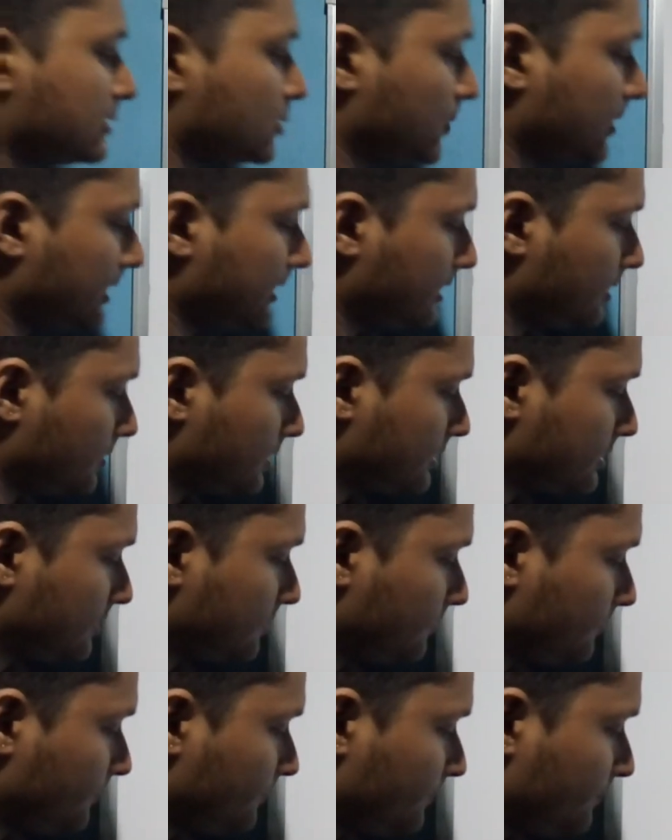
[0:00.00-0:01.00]
is a 12th
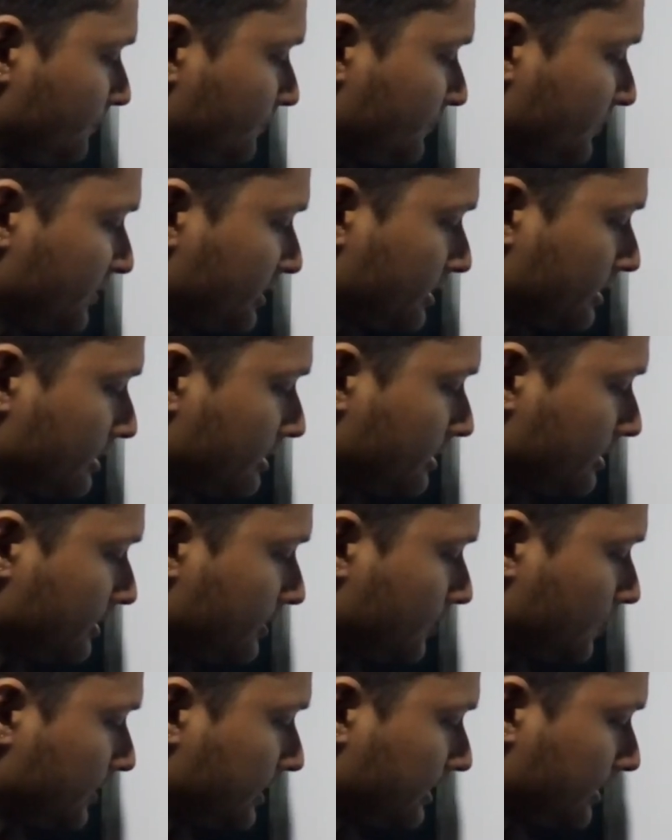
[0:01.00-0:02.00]
question.
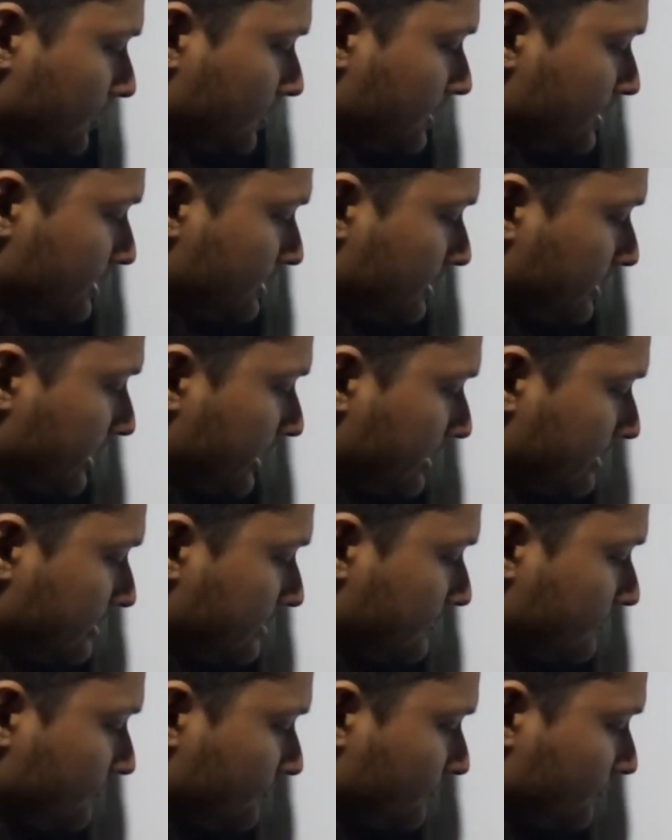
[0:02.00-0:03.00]
12th question
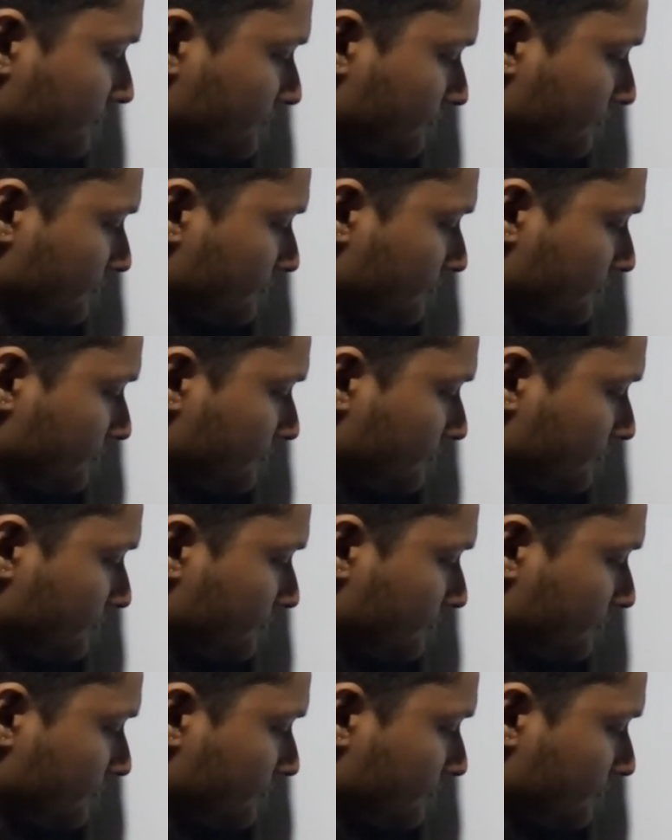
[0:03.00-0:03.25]
has,